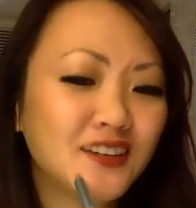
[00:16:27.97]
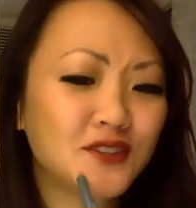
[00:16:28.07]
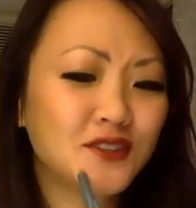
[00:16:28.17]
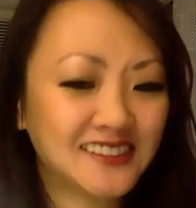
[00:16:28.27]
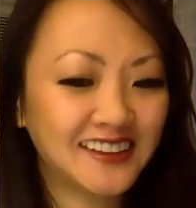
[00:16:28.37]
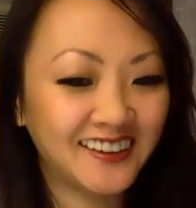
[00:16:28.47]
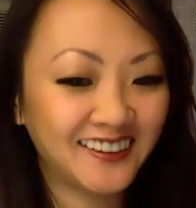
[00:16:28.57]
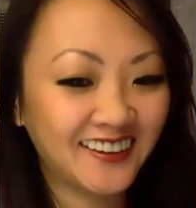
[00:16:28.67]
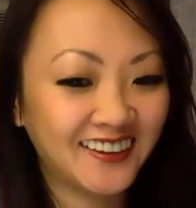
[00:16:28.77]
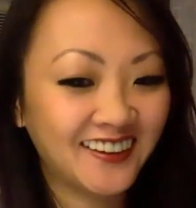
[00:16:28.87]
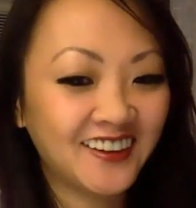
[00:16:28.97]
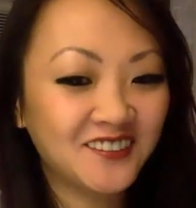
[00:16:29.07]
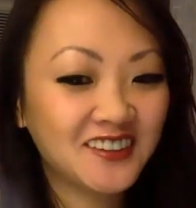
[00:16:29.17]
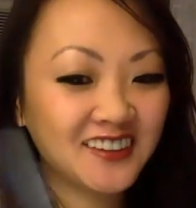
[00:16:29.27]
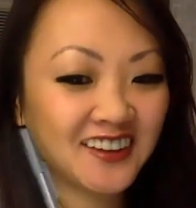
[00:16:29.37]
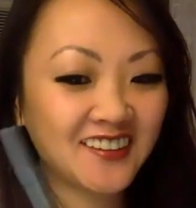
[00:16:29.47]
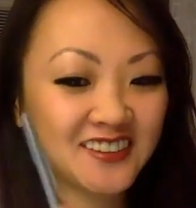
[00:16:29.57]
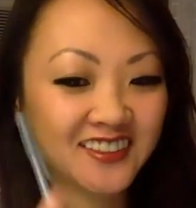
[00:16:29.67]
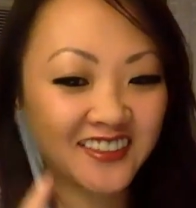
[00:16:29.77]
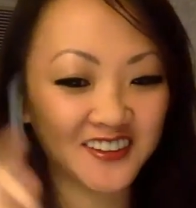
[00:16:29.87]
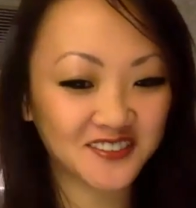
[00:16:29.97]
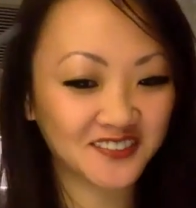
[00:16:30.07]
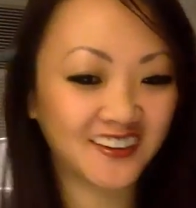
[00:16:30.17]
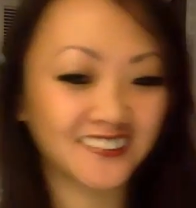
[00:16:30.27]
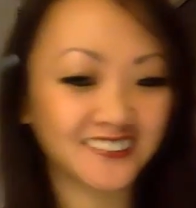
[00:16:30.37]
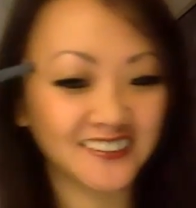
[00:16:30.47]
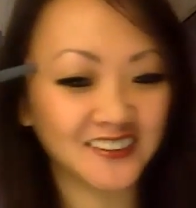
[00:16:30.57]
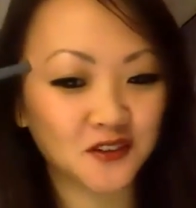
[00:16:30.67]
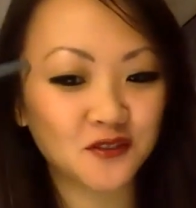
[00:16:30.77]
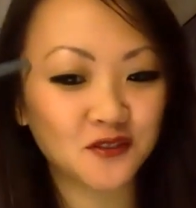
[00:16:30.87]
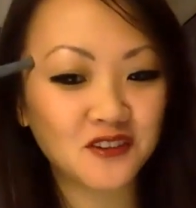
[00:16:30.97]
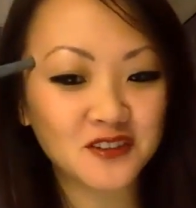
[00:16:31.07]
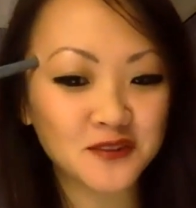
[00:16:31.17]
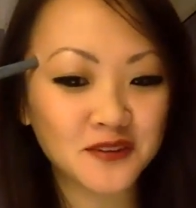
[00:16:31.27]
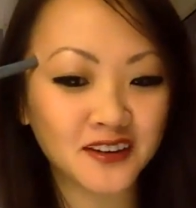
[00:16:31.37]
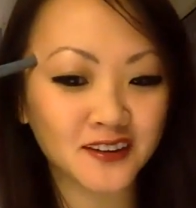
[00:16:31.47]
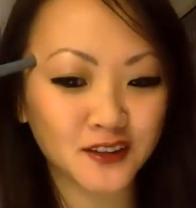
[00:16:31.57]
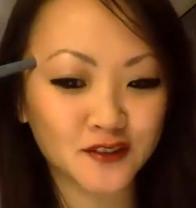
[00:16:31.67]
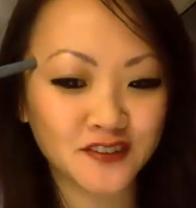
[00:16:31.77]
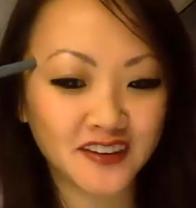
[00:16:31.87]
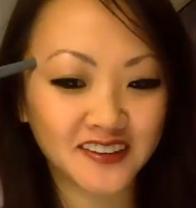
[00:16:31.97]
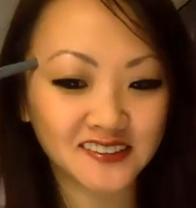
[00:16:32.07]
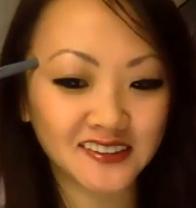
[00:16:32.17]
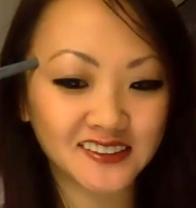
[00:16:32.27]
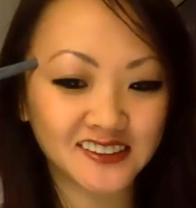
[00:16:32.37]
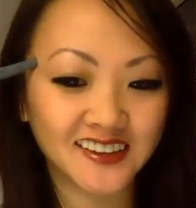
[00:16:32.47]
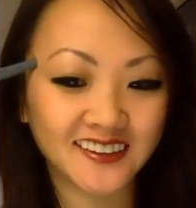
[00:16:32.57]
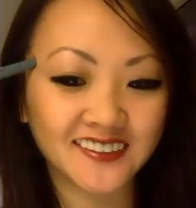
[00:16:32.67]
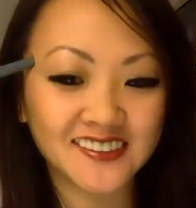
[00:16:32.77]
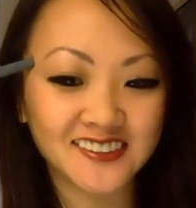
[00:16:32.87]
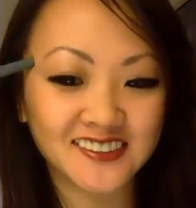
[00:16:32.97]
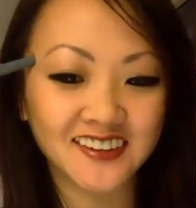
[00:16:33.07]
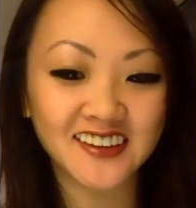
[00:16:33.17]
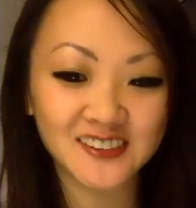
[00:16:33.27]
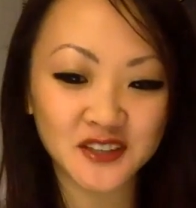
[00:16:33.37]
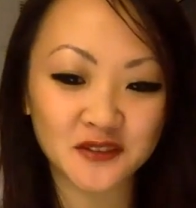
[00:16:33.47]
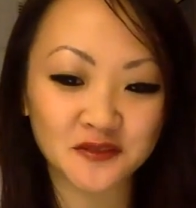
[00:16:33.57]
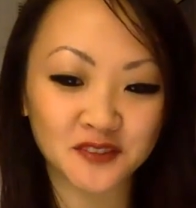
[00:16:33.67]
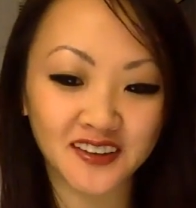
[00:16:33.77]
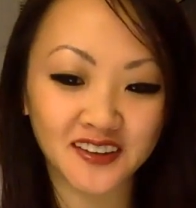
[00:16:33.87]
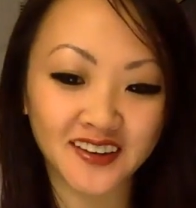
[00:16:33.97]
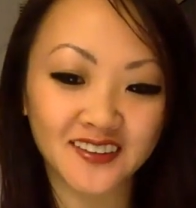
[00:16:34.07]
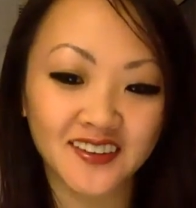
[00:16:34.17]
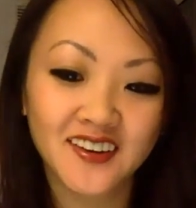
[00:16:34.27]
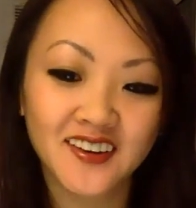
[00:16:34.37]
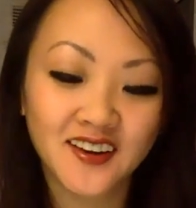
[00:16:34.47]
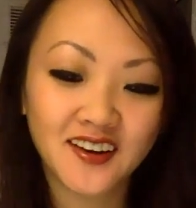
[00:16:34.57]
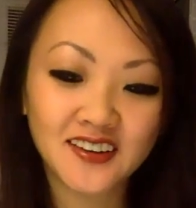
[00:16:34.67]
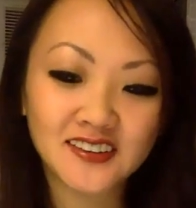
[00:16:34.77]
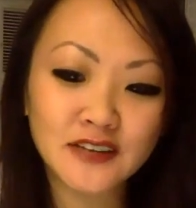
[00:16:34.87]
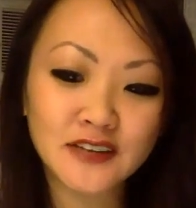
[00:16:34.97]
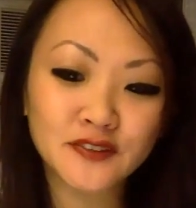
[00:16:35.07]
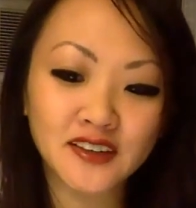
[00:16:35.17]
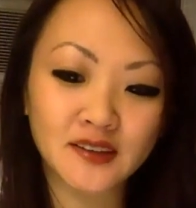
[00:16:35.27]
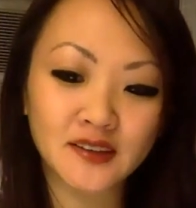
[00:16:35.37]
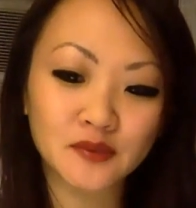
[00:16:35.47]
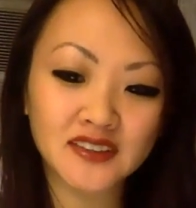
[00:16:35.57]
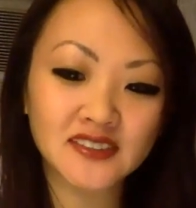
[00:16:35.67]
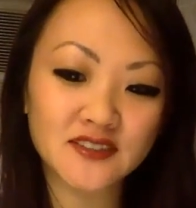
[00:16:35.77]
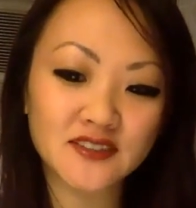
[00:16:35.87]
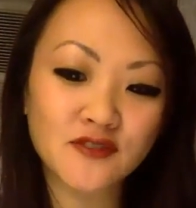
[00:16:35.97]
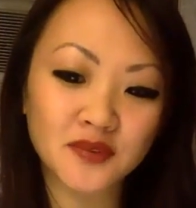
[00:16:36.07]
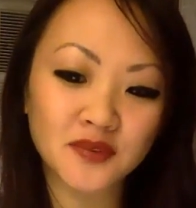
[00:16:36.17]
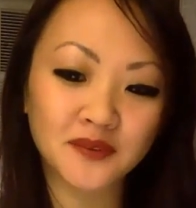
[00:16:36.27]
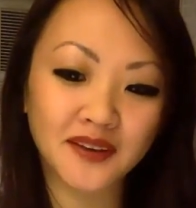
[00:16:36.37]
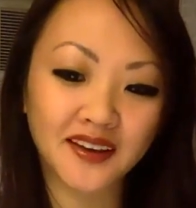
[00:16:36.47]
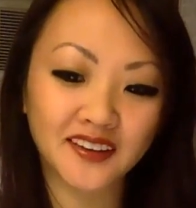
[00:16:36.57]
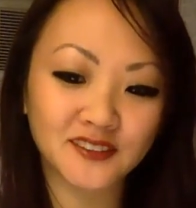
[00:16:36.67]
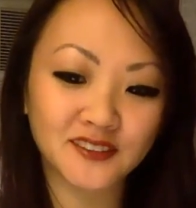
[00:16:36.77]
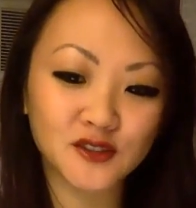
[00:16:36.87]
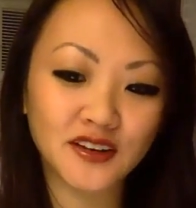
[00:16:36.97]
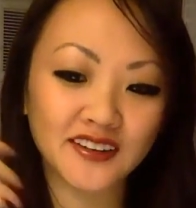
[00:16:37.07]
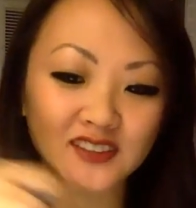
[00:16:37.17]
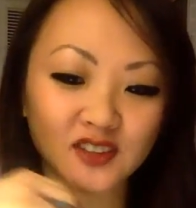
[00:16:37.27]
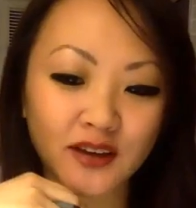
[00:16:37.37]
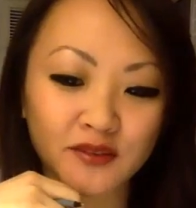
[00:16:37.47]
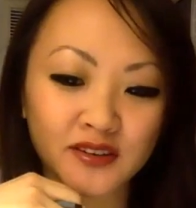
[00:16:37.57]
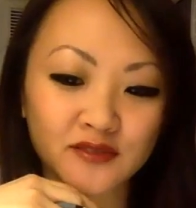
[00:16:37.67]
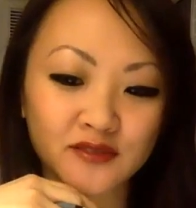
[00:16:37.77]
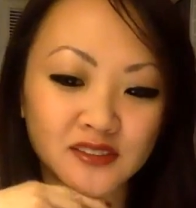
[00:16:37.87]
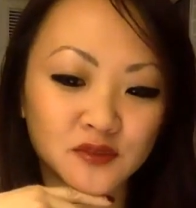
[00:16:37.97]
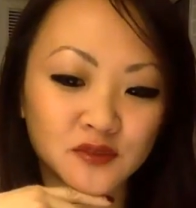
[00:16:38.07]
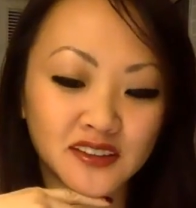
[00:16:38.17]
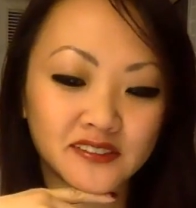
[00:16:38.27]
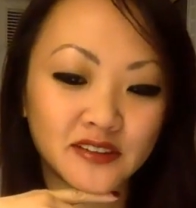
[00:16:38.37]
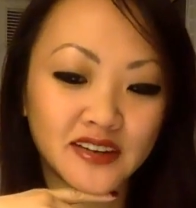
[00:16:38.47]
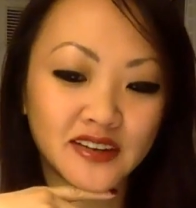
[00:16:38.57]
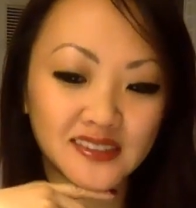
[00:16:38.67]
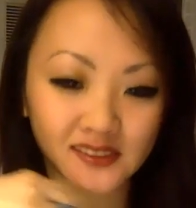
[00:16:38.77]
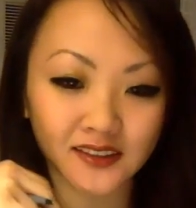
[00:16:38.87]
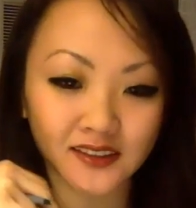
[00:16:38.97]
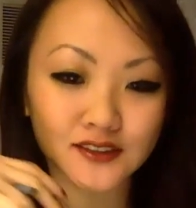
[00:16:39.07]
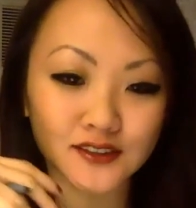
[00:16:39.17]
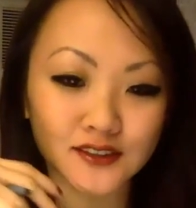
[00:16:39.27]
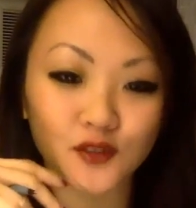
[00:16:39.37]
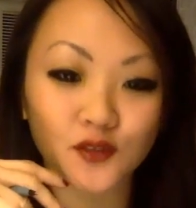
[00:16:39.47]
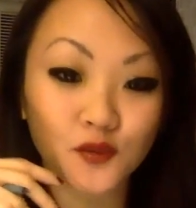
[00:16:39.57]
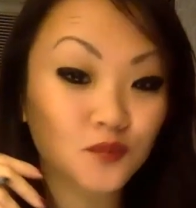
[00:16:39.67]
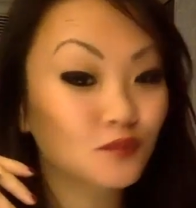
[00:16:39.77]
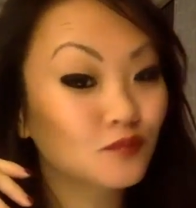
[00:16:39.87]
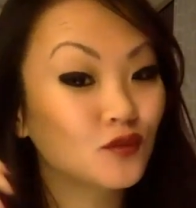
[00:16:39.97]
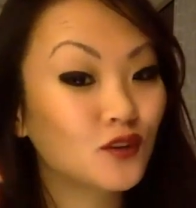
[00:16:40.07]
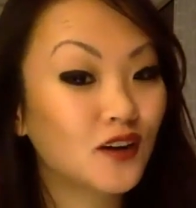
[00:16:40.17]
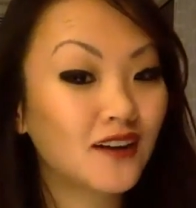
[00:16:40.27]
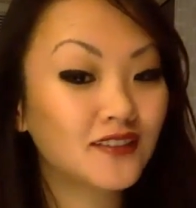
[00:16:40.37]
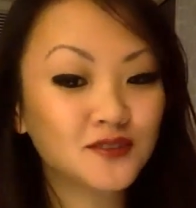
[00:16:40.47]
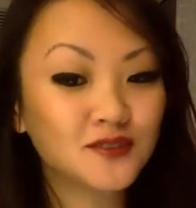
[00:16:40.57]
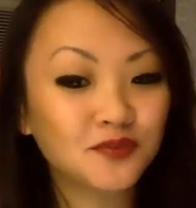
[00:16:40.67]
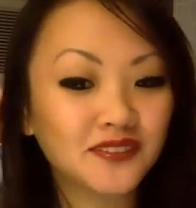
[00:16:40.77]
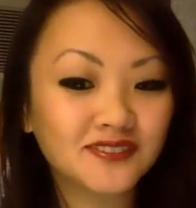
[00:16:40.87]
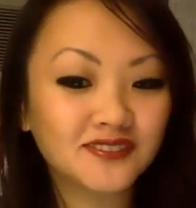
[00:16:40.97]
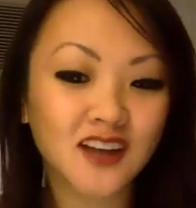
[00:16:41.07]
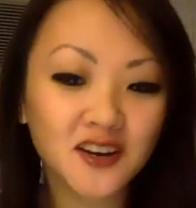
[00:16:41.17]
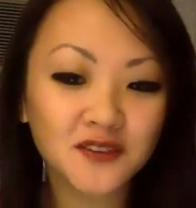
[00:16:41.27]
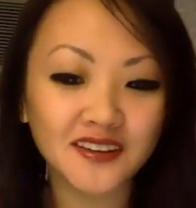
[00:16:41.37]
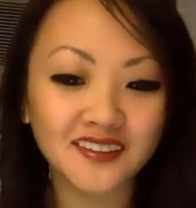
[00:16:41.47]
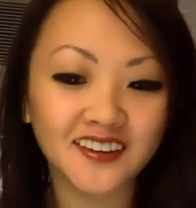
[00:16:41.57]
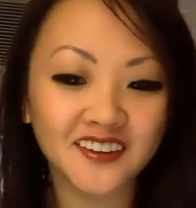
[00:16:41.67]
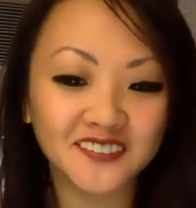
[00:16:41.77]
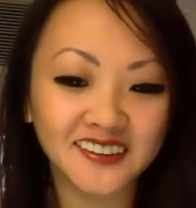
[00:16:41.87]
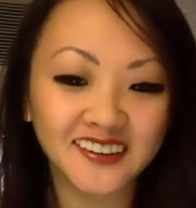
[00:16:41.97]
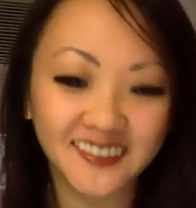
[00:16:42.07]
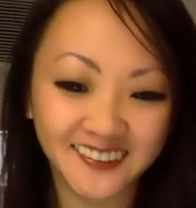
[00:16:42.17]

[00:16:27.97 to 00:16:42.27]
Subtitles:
you say that, I'm going to have to think about, what about another fireside chat? Because the last time we had Stephanie and Melissa from BitPay, and you guys chimed in with some really great insights. So we'll have to talk about that, Emily.